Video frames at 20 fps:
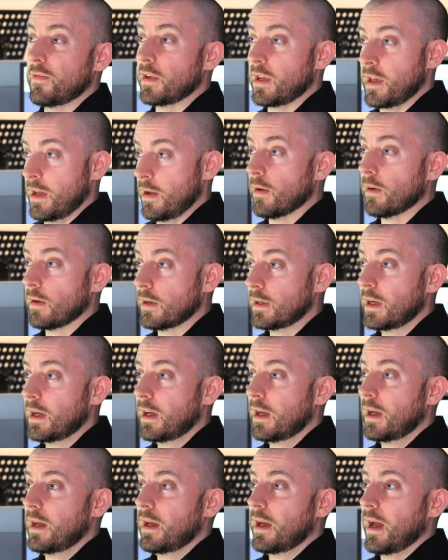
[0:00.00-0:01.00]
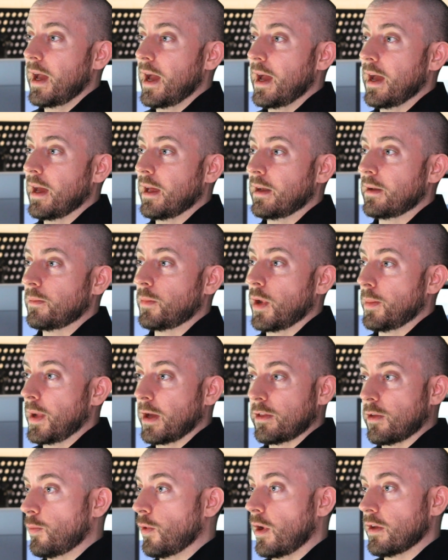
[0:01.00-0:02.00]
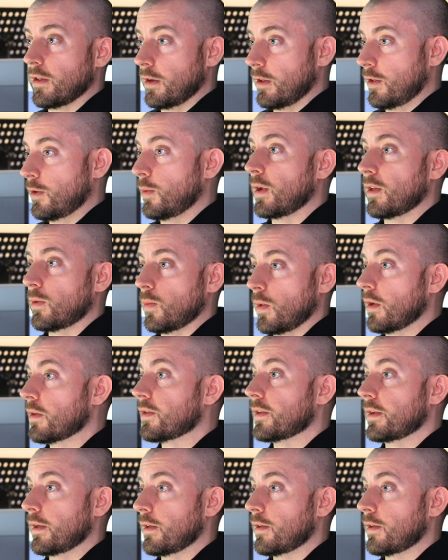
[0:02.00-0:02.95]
even here. But I'm not surprised that it's doing as well